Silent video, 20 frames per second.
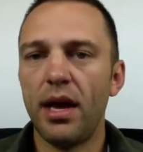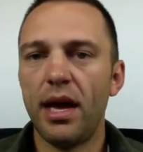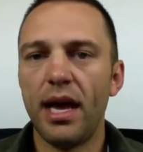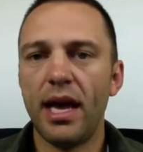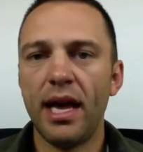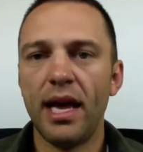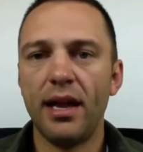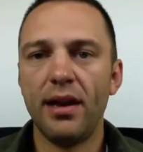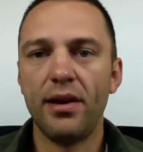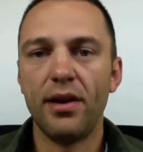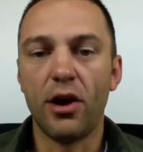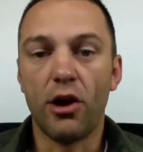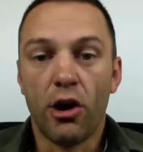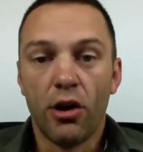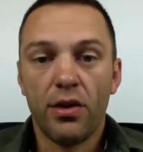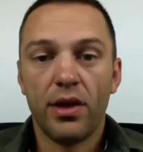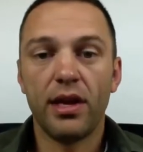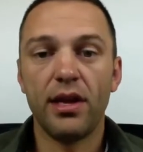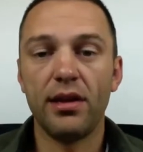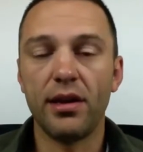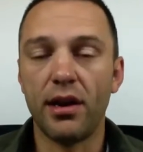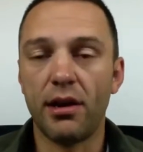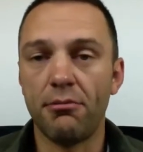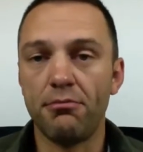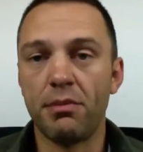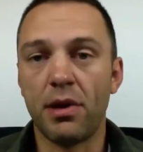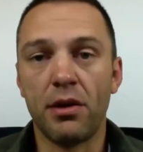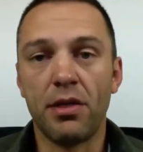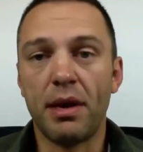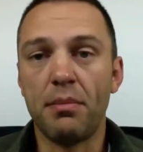and are they
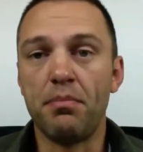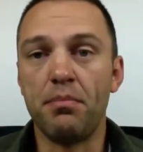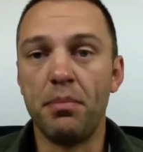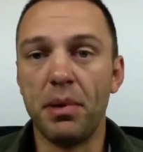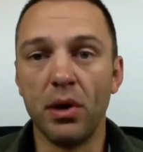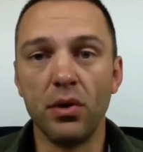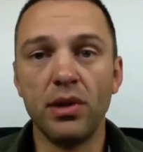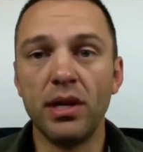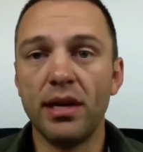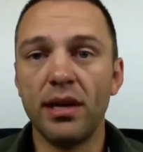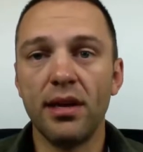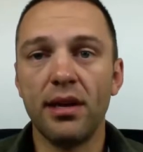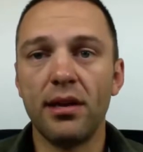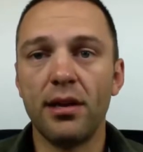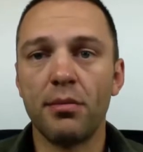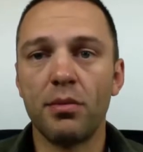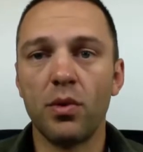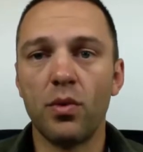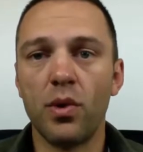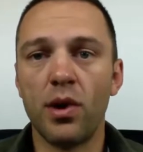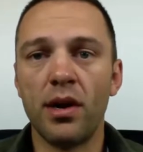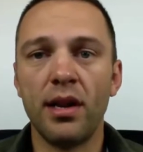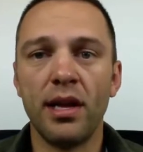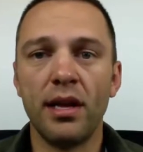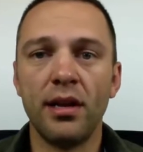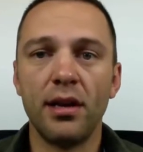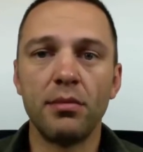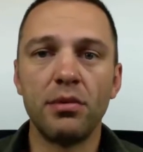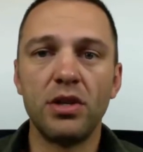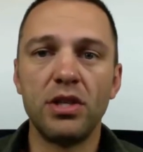building it, number one,
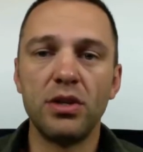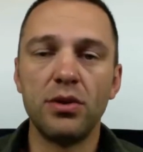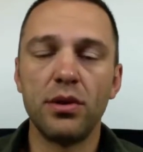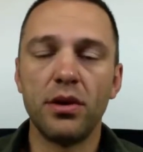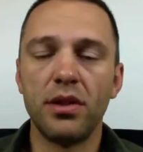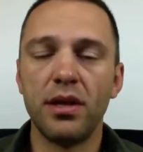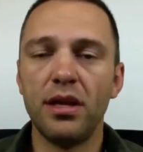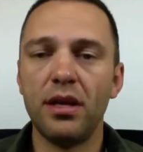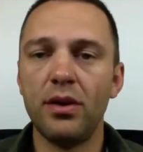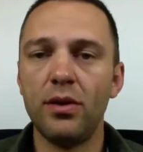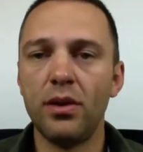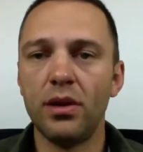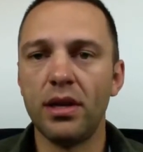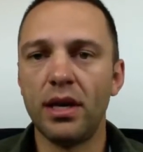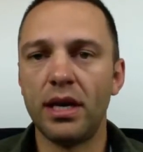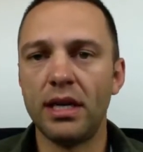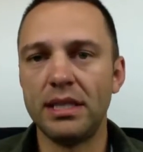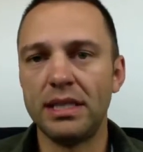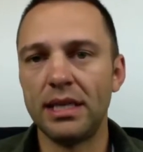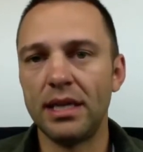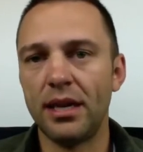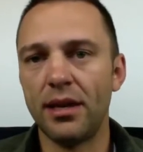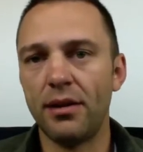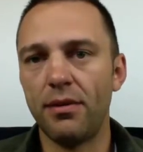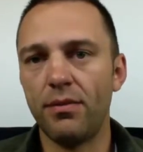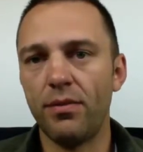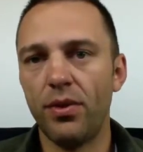and number two, are they utilizing it?